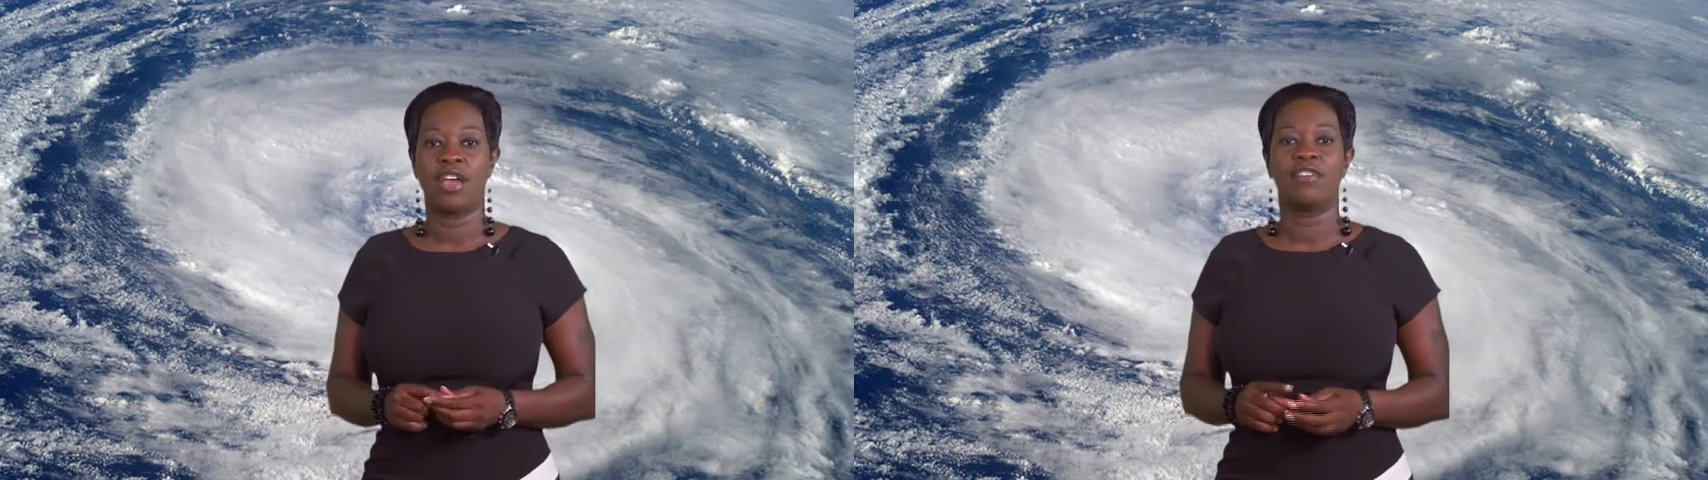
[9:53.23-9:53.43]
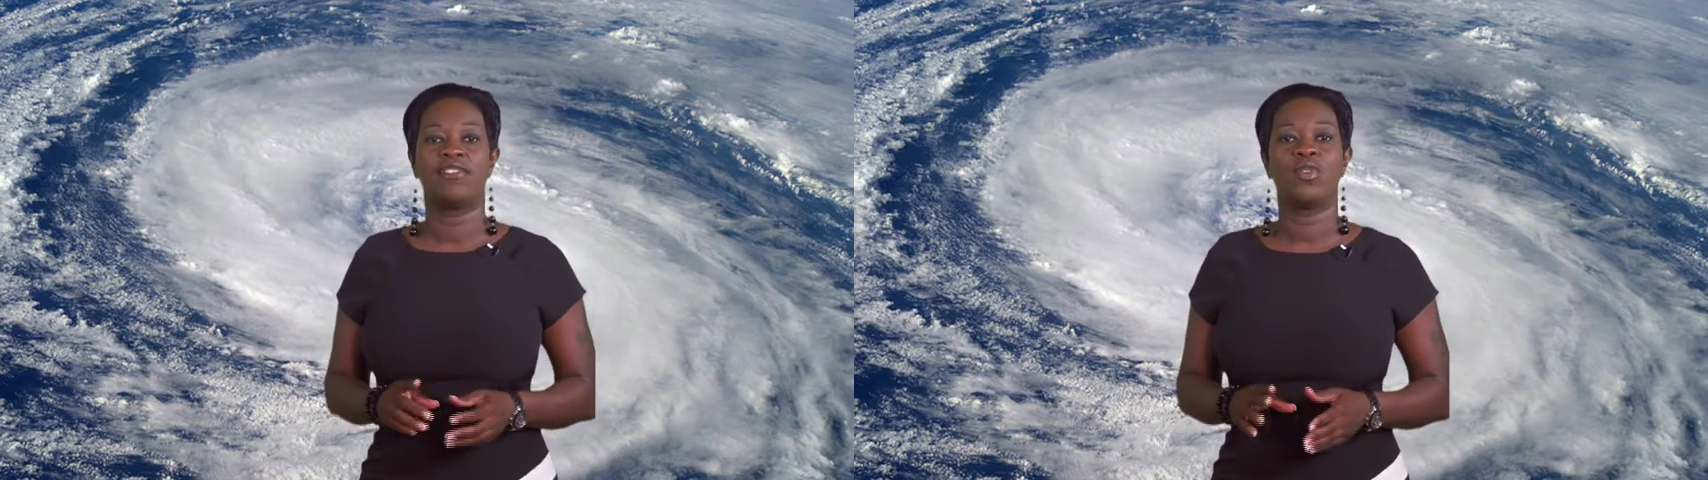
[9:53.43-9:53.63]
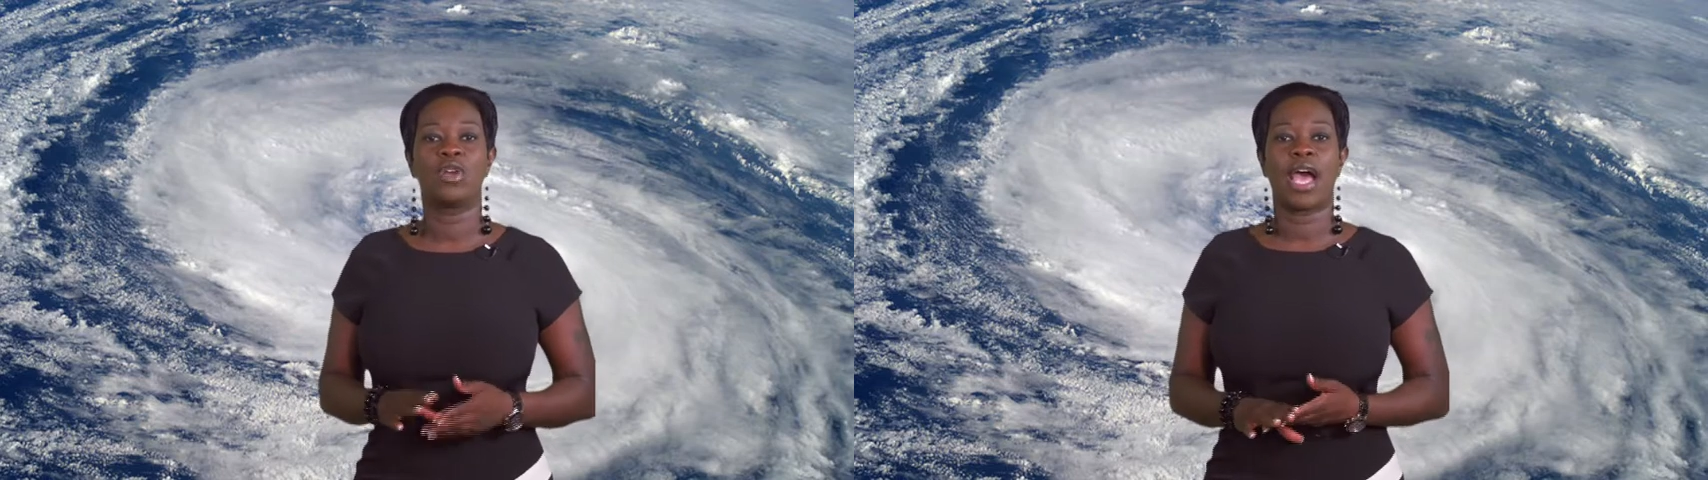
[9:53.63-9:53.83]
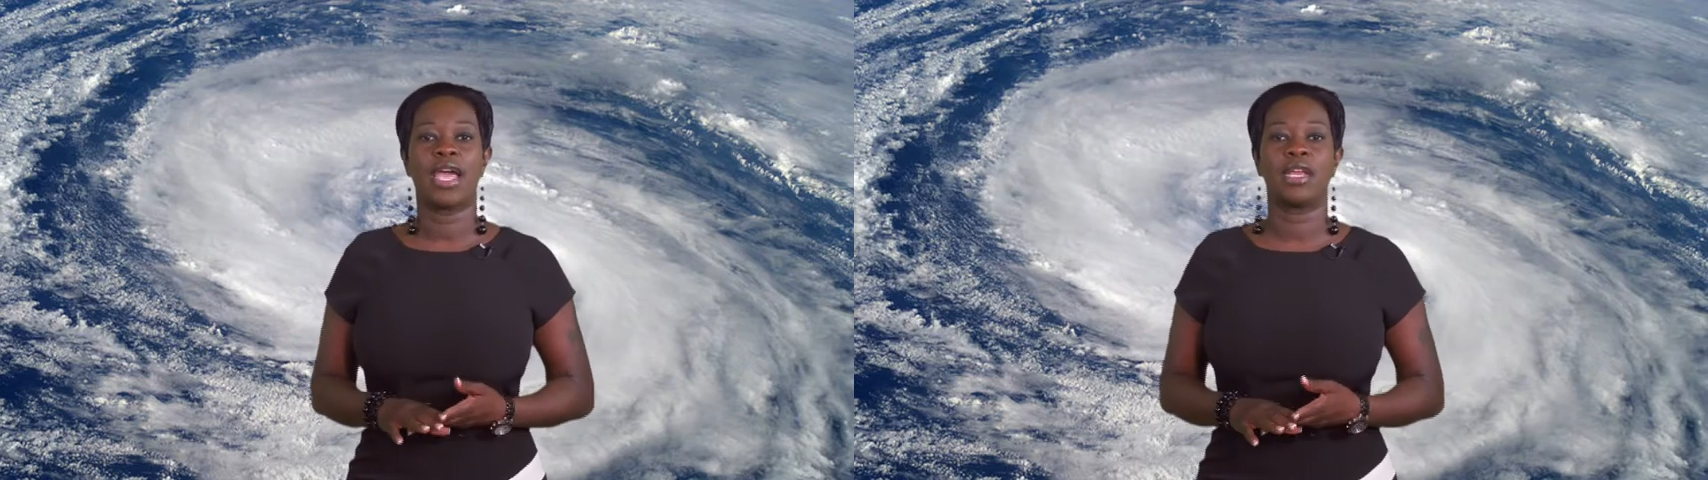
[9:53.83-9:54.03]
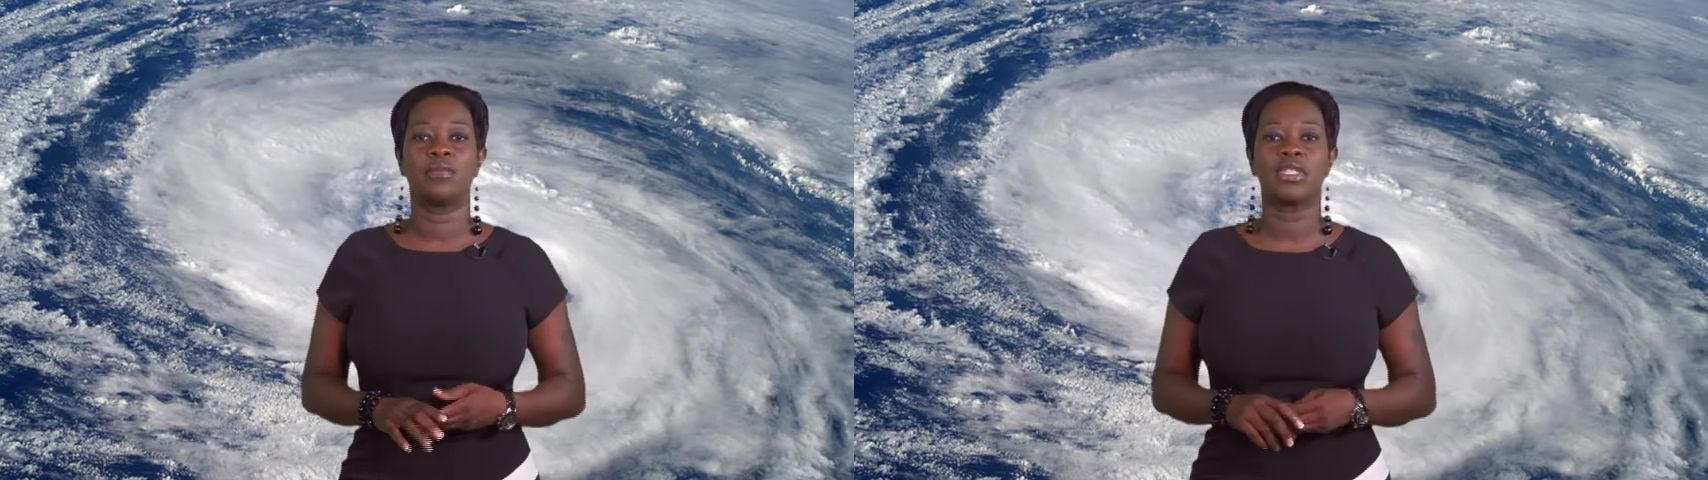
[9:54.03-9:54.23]
food
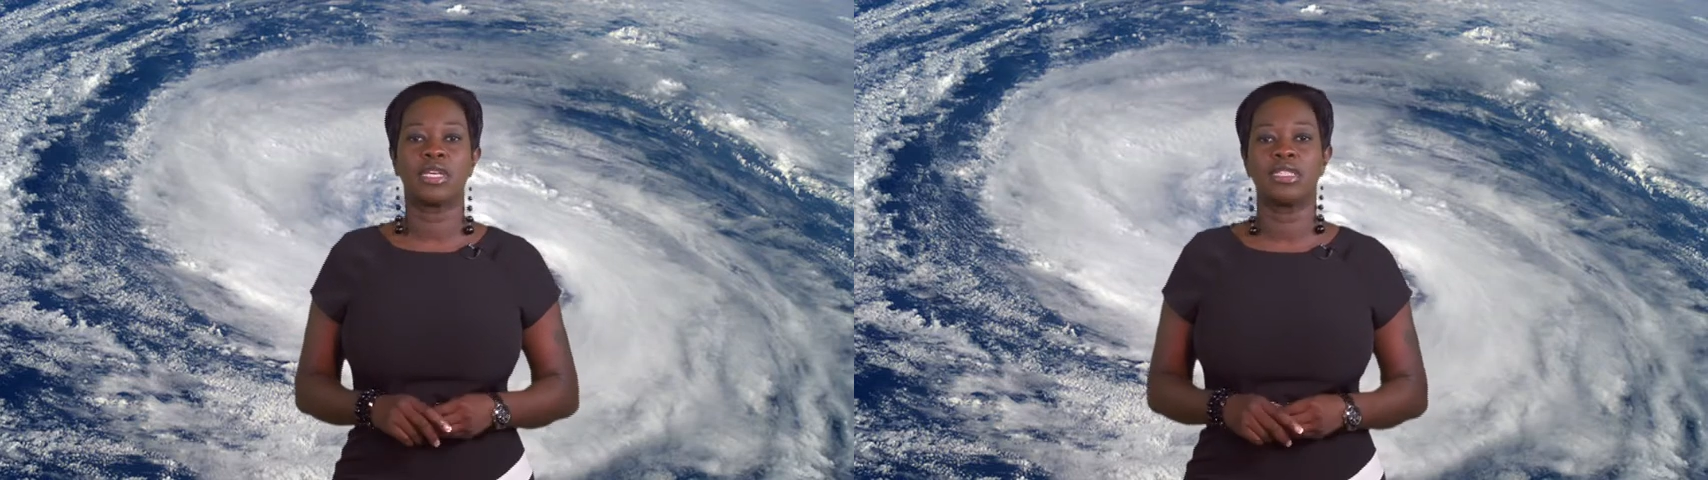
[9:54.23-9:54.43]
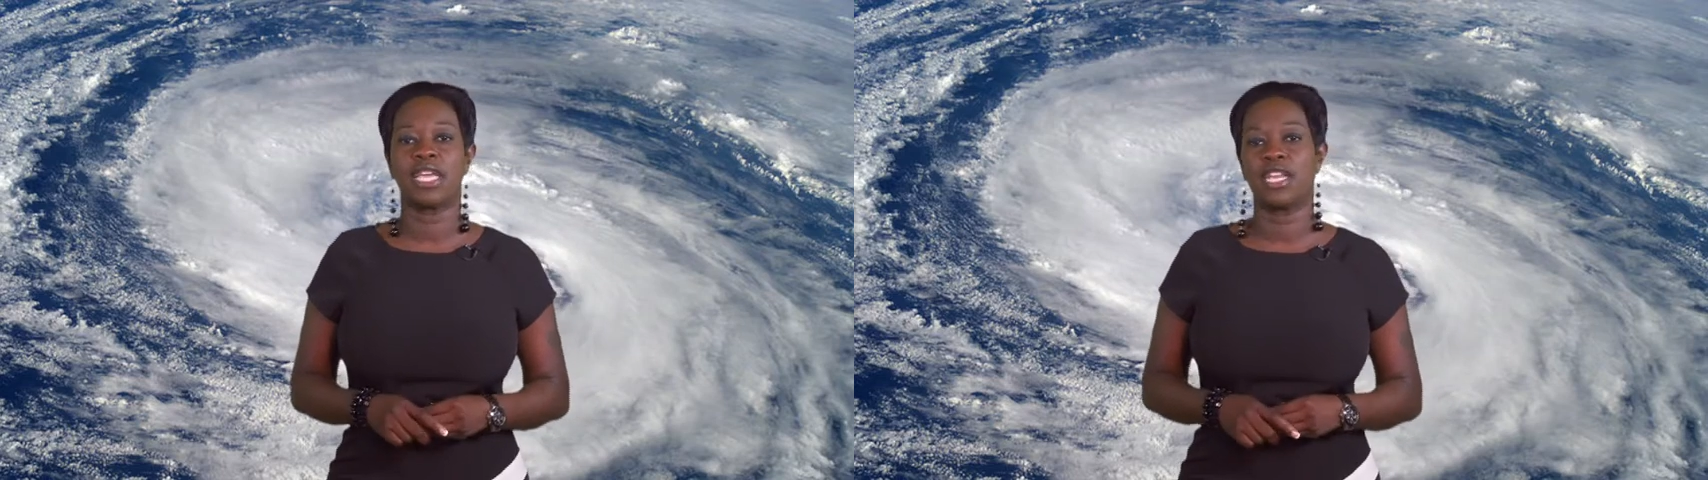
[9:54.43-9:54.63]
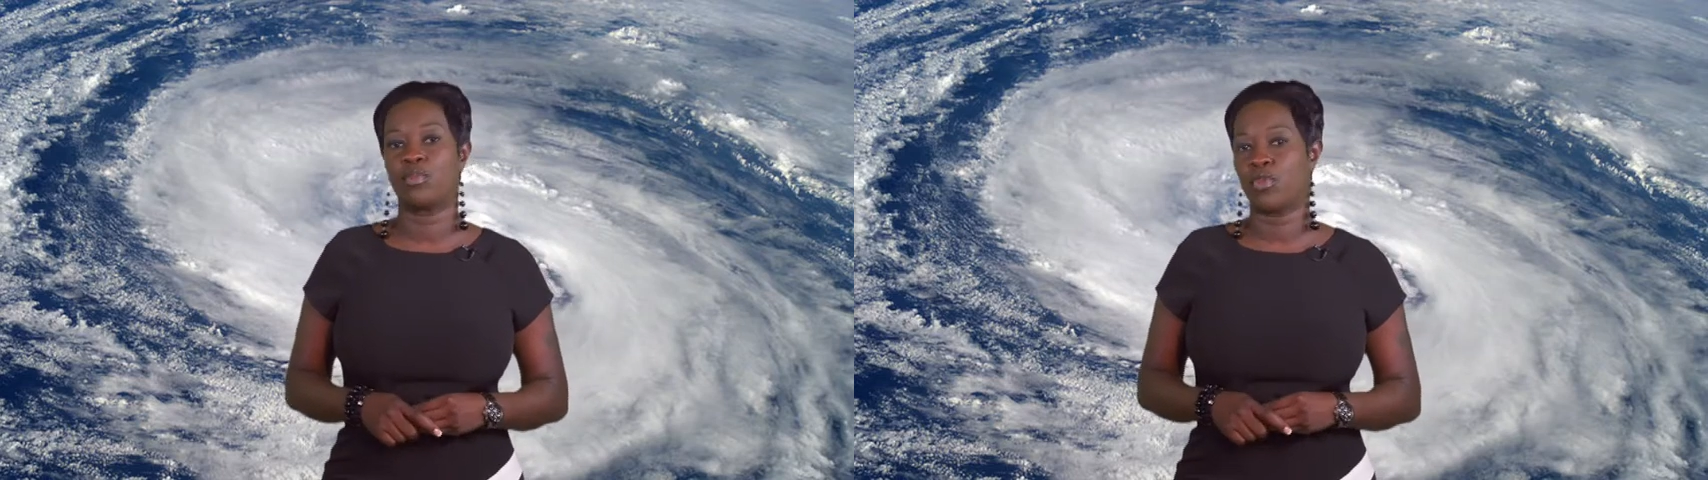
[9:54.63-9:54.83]
items containing